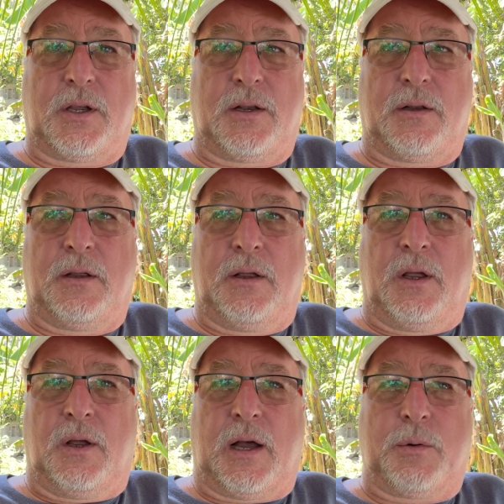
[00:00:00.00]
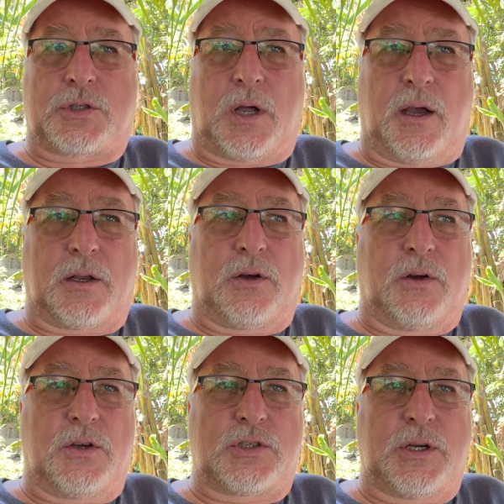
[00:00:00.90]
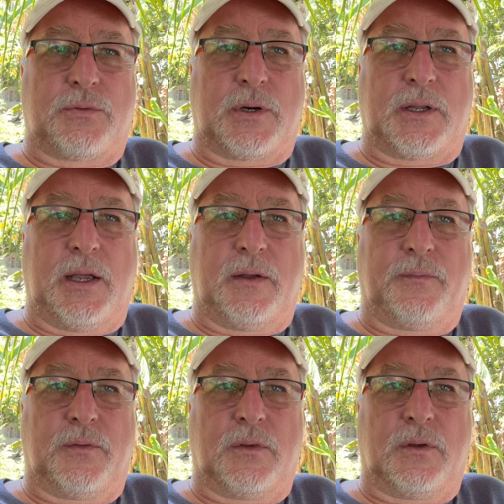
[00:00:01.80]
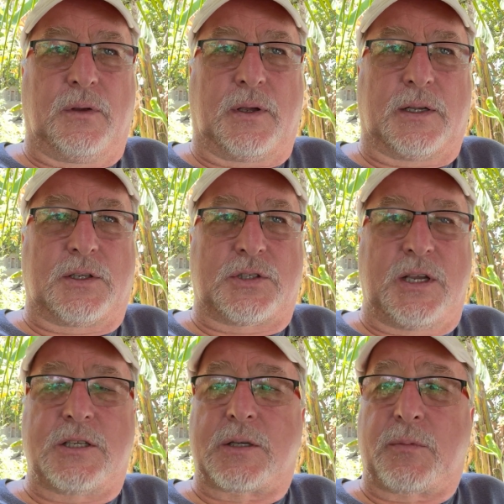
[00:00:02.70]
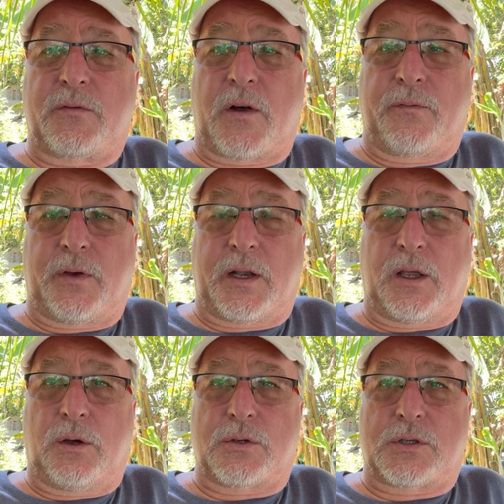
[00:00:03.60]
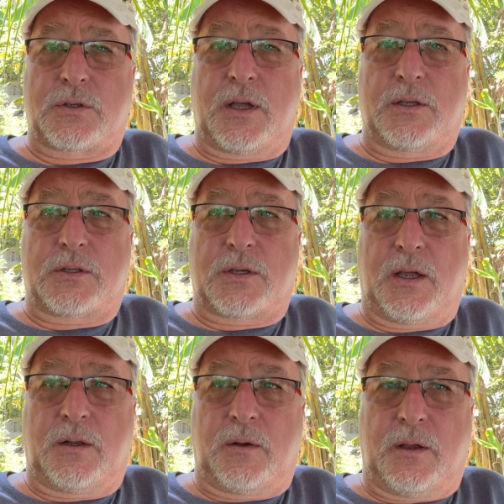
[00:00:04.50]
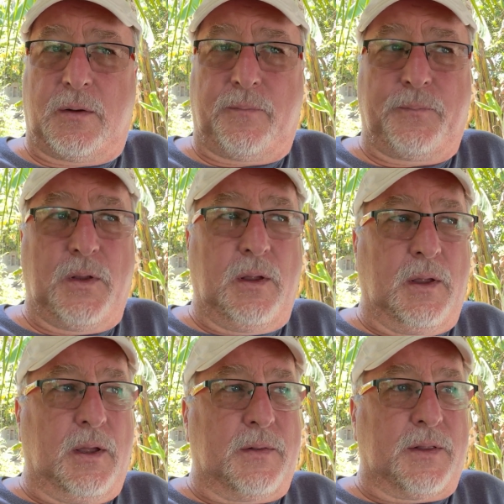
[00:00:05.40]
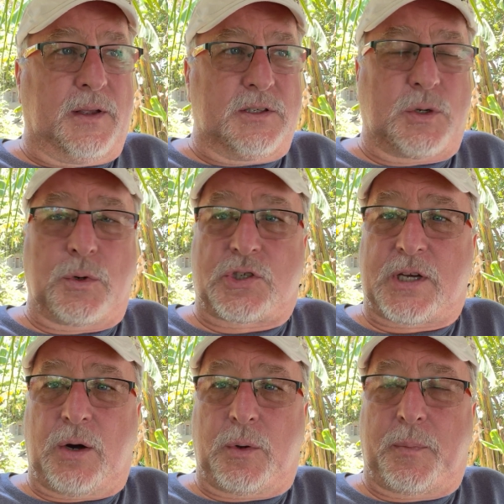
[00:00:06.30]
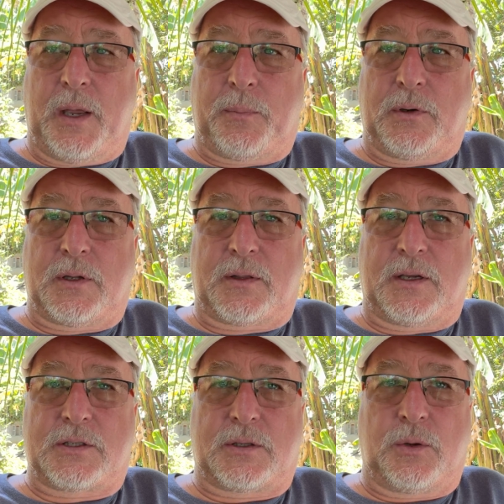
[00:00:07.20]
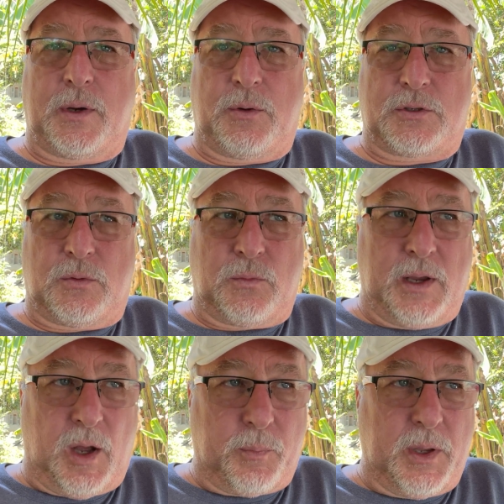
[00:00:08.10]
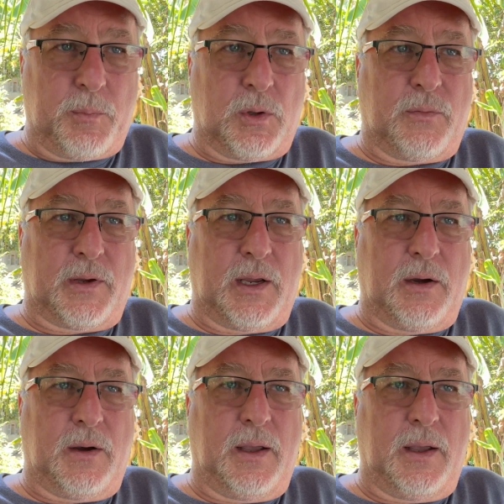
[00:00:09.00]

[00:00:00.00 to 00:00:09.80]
And I was talking to her, and she really got to see some of our videos and the things that we share with people, and the way we help people over here.